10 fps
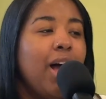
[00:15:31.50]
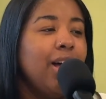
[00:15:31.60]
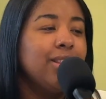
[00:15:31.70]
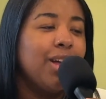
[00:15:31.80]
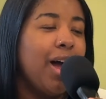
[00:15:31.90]

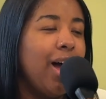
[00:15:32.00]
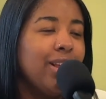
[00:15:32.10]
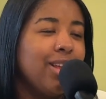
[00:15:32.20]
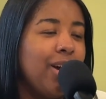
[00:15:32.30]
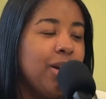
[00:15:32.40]
I
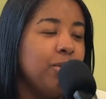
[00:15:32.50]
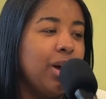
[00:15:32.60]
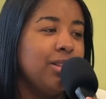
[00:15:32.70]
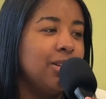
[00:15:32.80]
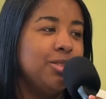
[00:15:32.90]

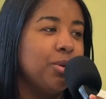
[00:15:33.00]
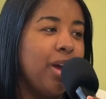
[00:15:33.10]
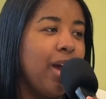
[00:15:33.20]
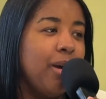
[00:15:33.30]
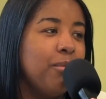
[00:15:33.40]
thought you were
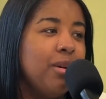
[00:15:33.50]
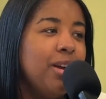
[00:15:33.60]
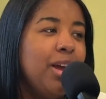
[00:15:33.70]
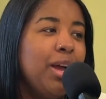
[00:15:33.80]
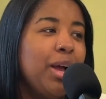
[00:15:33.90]
cap.
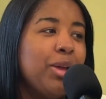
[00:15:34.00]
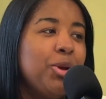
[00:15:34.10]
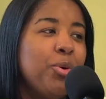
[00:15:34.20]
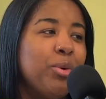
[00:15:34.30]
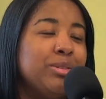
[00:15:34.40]

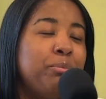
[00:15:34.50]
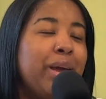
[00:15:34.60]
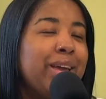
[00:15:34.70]
You was big